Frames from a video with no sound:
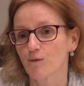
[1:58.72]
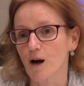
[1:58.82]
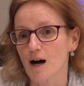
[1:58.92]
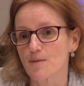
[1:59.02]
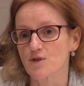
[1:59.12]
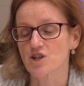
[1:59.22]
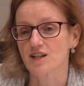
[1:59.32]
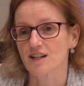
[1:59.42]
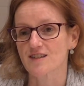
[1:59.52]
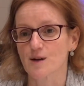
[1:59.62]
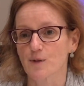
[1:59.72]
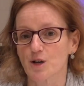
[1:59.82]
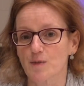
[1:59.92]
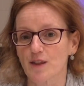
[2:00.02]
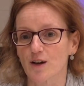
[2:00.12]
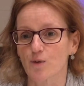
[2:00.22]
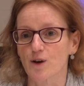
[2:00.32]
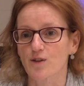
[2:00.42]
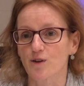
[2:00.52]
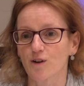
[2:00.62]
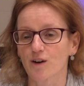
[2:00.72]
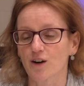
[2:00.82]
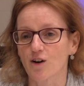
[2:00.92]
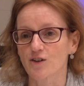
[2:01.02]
Um, she needs someone to be there with her at all